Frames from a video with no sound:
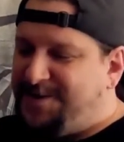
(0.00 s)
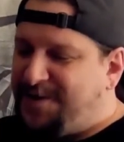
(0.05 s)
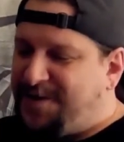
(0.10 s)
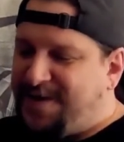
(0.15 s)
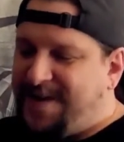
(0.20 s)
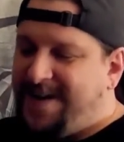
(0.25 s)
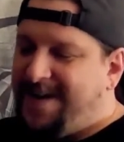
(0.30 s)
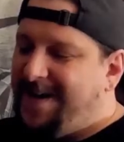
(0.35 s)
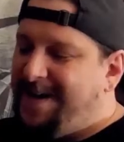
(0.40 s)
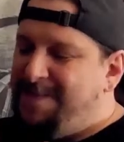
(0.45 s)

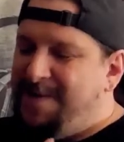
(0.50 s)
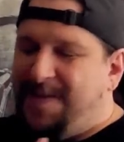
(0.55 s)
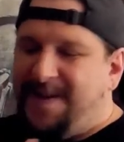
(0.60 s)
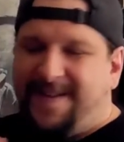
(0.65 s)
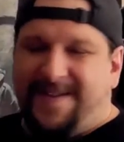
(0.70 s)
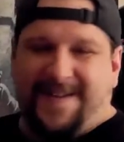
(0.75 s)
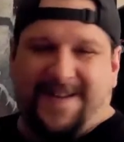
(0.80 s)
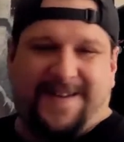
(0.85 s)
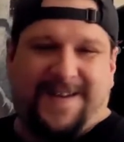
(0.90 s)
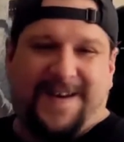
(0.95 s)

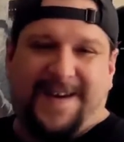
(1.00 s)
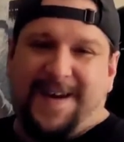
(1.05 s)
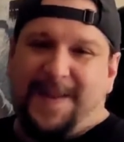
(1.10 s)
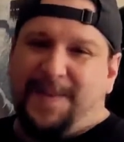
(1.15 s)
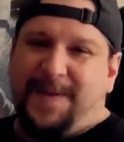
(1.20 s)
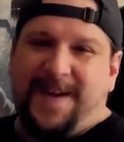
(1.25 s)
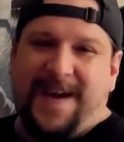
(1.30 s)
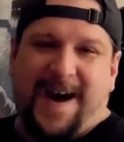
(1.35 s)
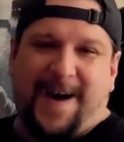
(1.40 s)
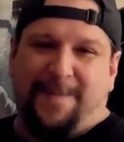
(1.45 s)

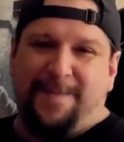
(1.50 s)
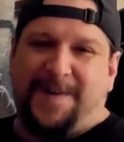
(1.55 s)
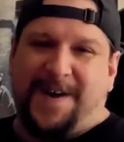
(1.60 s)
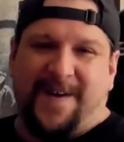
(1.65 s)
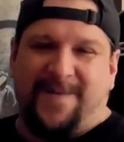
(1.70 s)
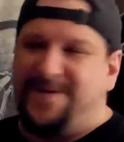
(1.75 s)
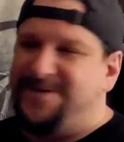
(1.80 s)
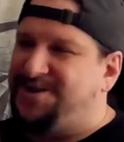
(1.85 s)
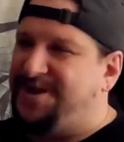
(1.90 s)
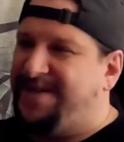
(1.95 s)
The album
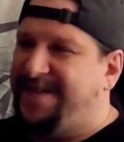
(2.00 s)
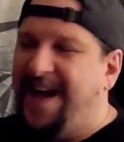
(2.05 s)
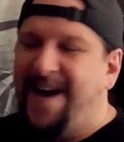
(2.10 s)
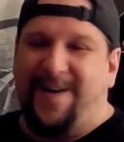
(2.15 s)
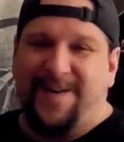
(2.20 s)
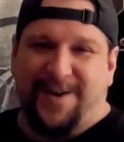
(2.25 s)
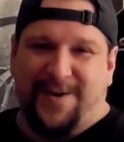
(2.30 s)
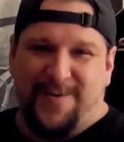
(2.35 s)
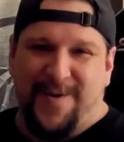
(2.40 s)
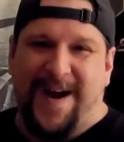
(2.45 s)
cover should
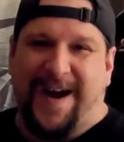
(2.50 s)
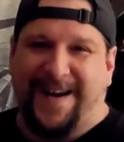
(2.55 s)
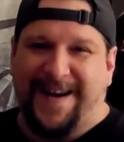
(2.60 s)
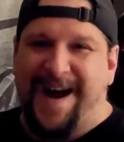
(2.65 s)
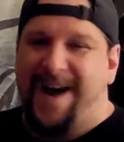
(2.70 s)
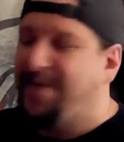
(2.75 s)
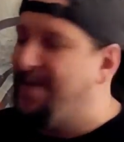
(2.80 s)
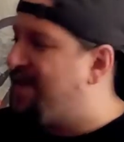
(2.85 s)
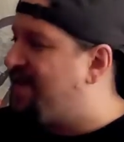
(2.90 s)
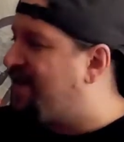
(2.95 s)
tell you right
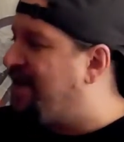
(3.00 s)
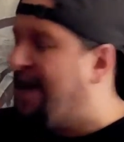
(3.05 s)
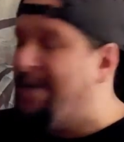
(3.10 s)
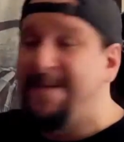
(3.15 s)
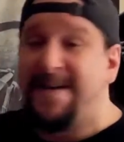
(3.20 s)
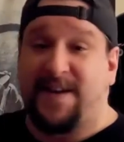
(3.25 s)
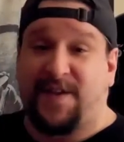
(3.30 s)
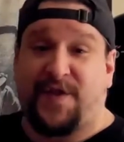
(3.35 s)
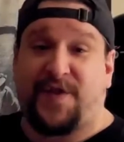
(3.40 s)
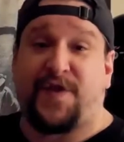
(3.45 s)
now, this is going
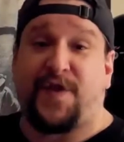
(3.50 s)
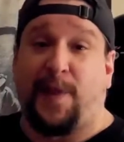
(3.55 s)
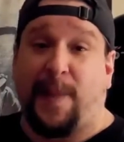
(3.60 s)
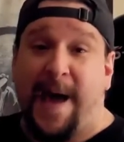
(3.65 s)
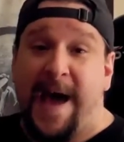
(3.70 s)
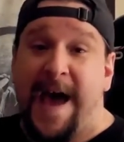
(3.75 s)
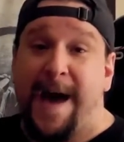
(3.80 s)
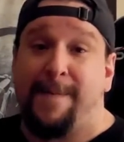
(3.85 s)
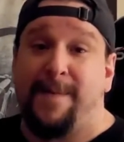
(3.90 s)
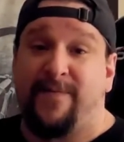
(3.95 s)
to be a
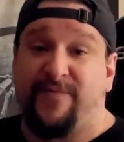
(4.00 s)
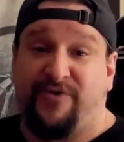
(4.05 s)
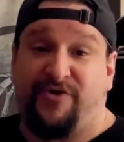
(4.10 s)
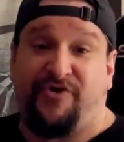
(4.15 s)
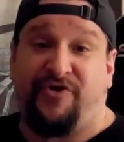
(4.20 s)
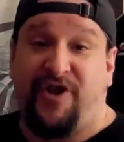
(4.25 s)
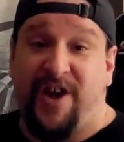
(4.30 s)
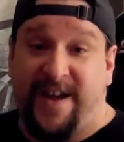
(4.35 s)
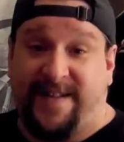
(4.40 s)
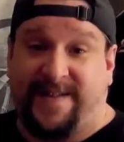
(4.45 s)
slab of
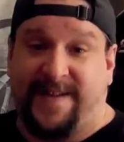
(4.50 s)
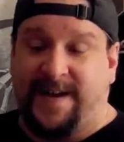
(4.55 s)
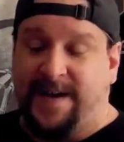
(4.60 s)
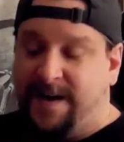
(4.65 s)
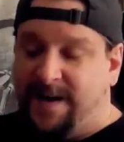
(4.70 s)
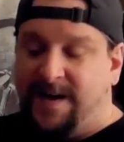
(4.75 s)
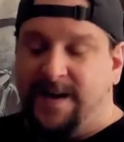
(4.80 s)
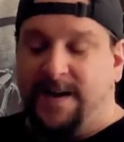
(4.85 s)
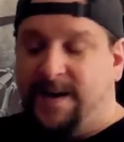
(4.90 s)
shit.